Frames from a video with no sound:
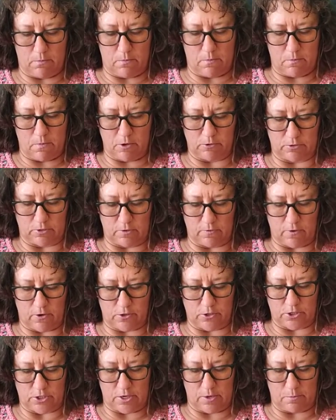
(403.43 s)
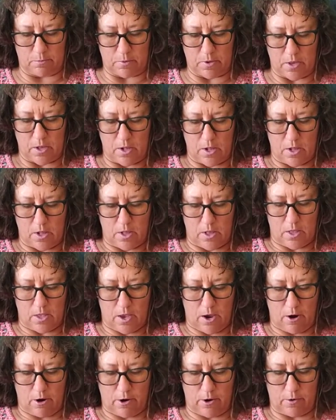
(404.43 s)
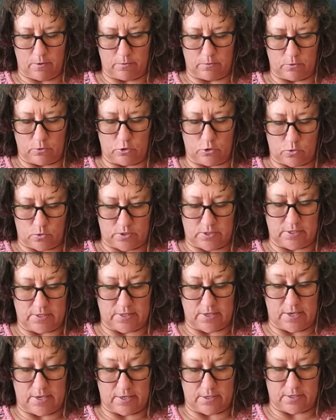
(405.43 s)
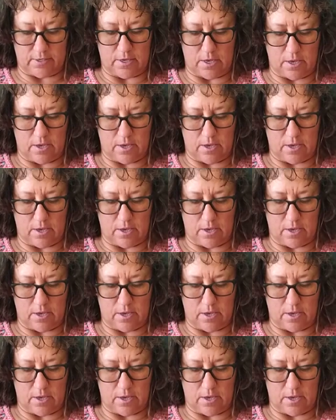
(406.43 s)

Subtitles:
most of our sheep are Dorset,